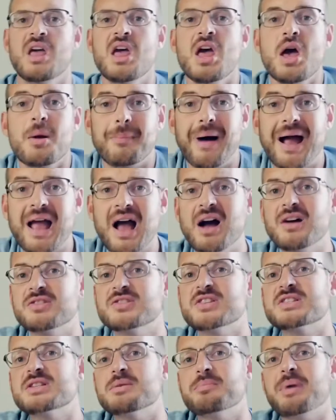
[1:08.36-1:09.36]
My
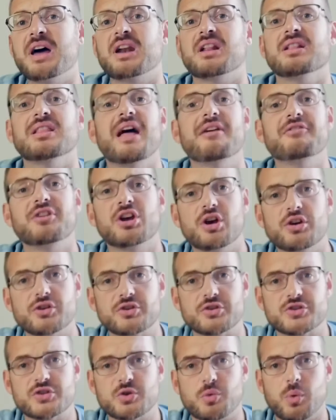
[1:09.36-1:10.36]
house is about
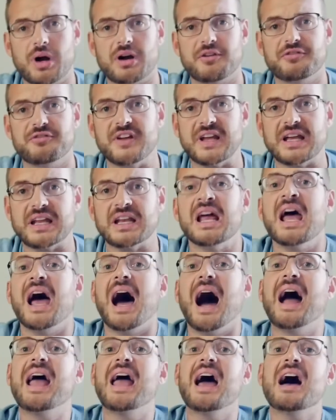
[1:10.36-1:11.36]
1,100 square feet.
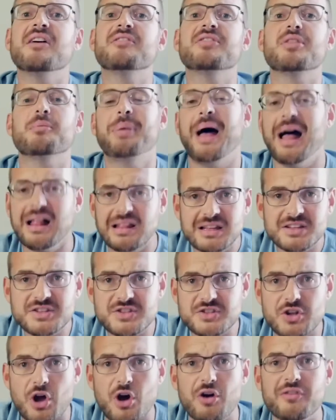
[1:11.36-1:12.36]
I have the pellet
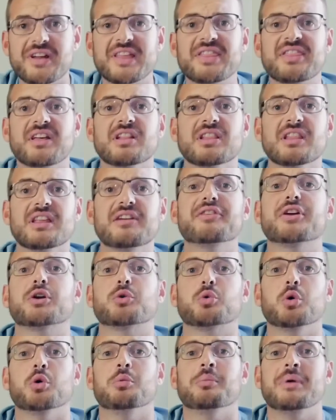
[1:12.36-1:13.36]
stove in the living
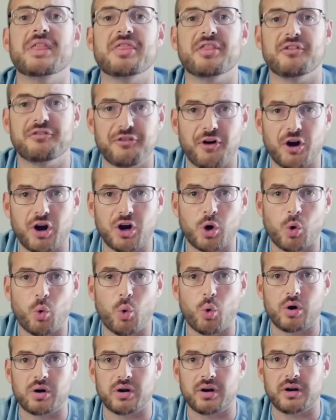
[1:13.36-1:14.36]
room in the far
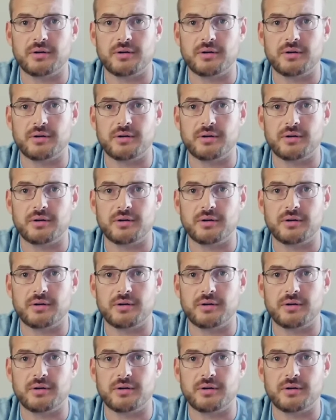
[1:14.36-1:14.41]
corner.